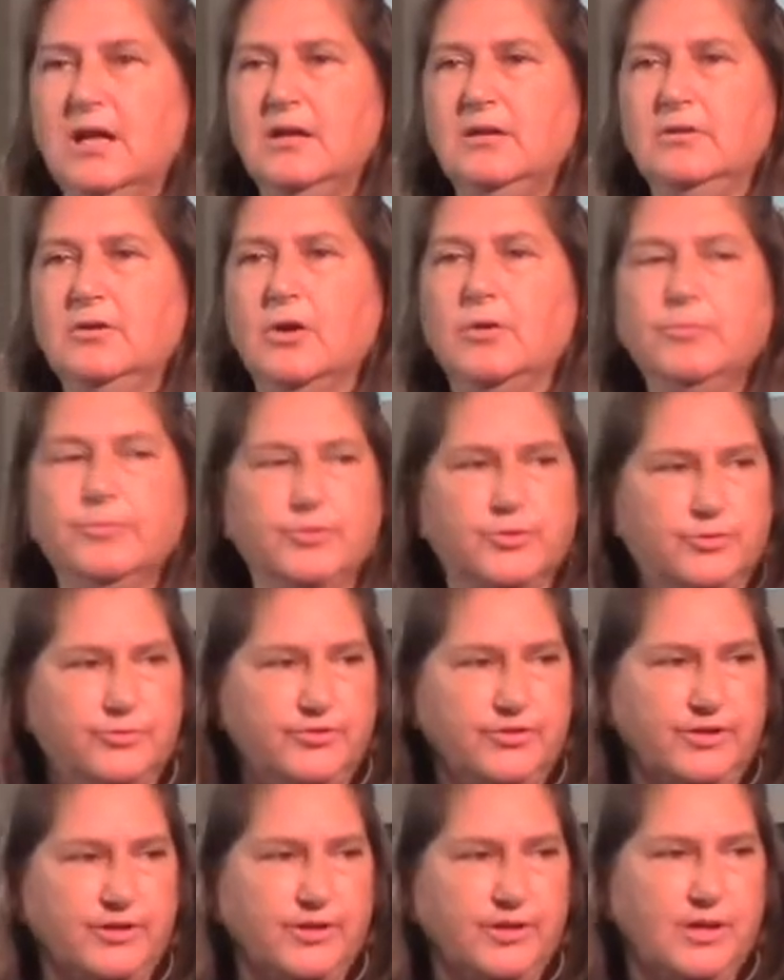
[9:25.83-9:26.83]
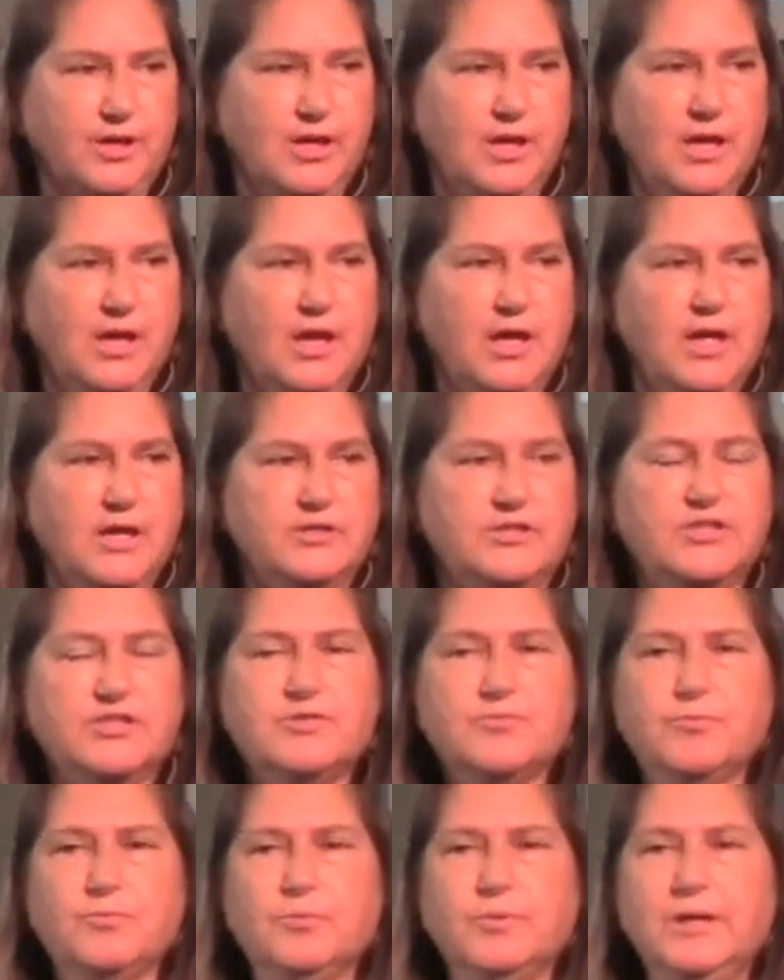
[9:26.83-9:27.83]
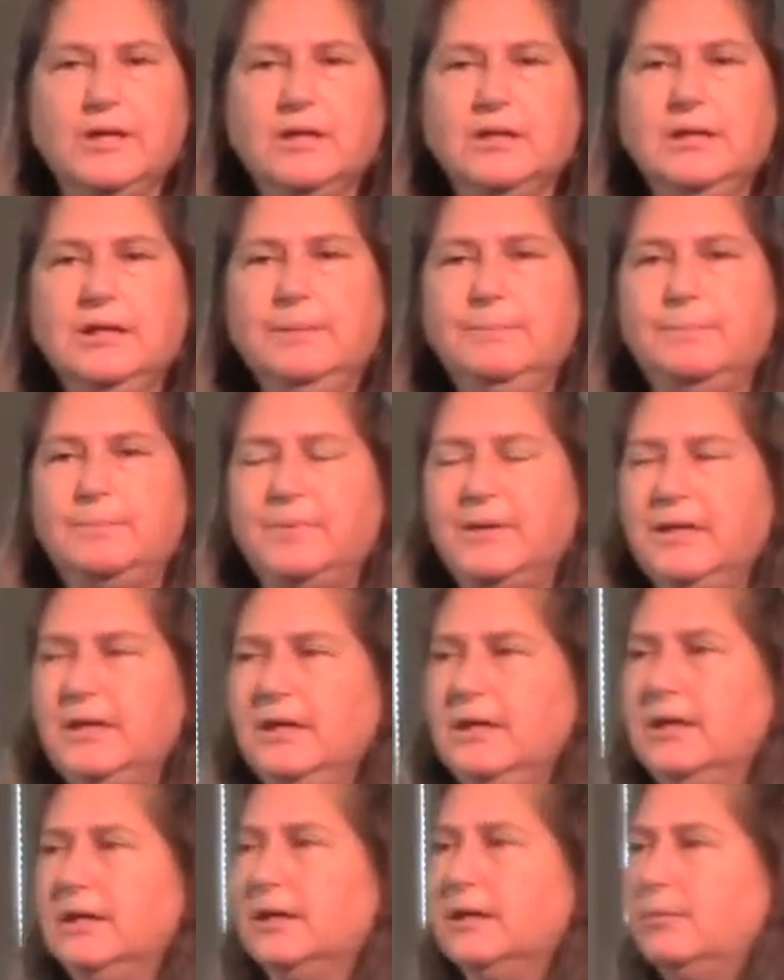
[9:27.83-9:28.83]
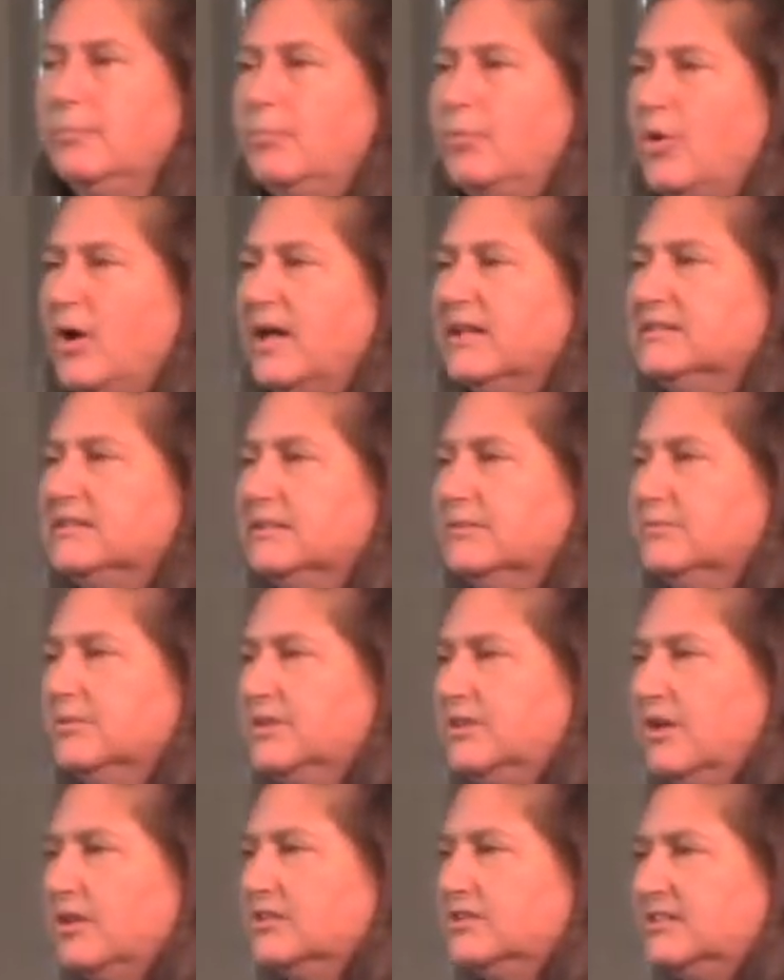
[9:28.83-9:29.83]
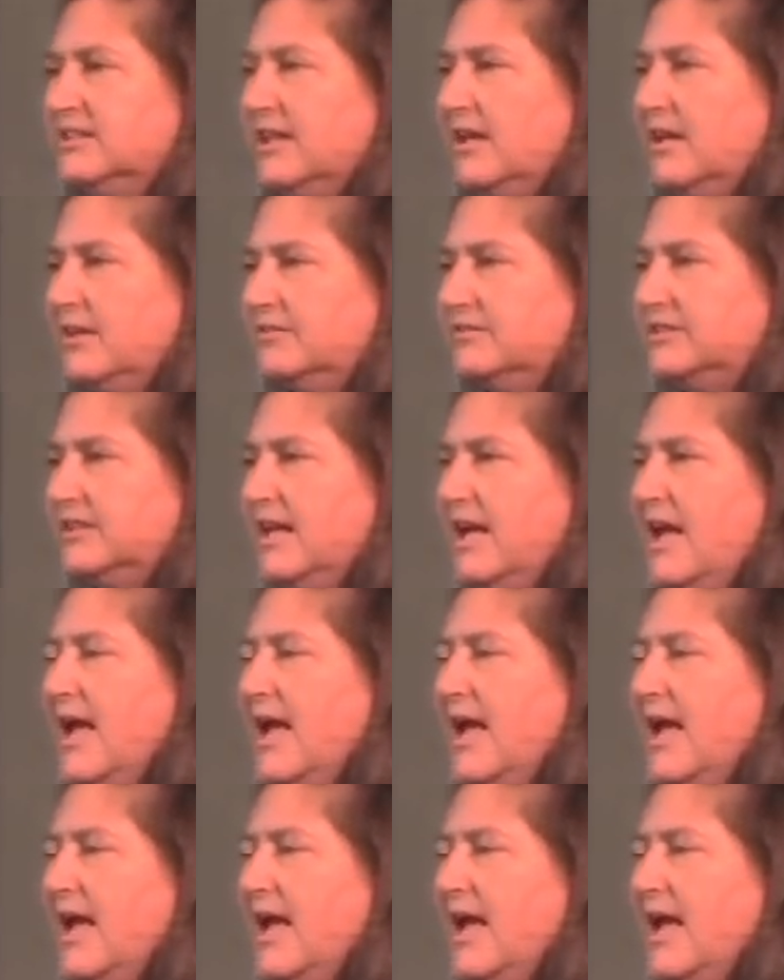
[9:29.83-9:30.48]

no music, just really being present with ourselves.